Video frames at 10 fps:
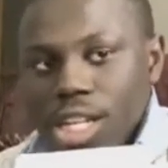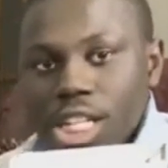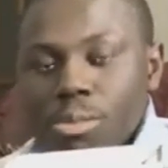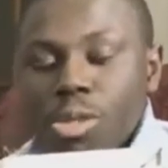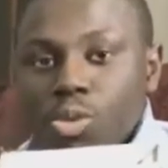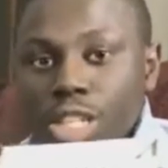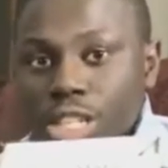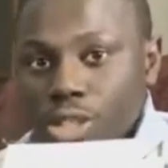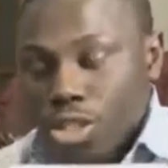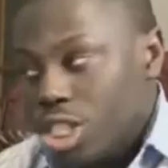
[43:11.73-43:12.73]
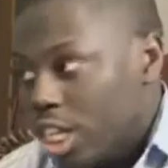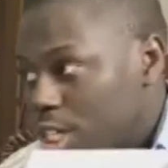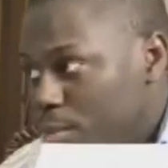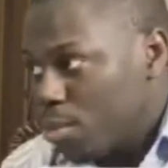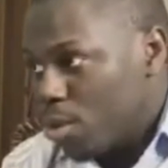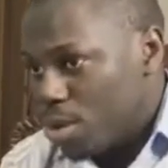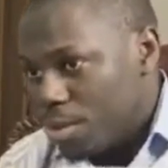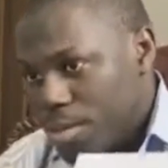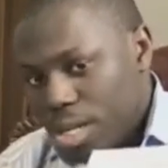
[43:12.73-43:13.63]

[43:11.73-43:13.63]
is between the rich and the poor.